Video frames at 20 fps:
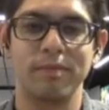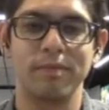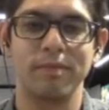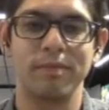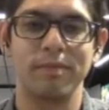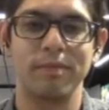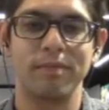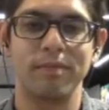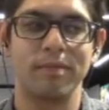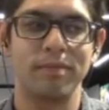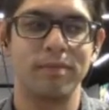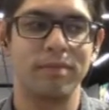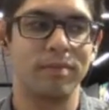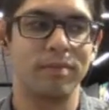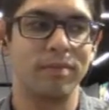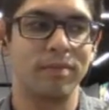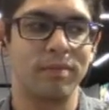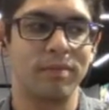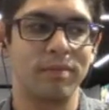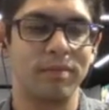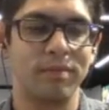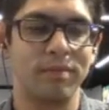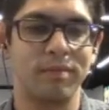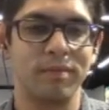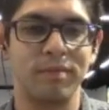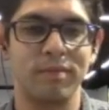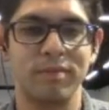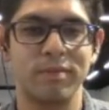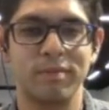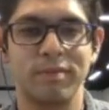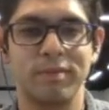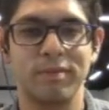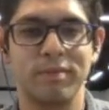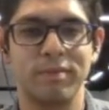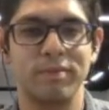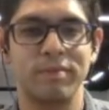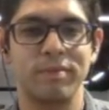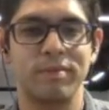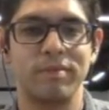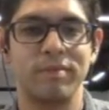
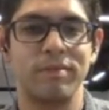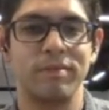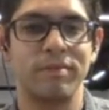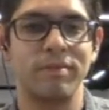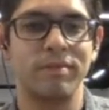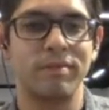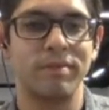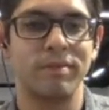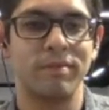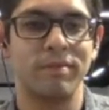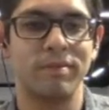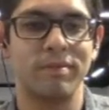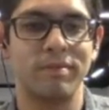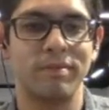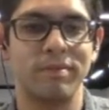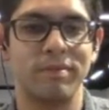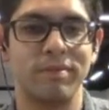[no speech]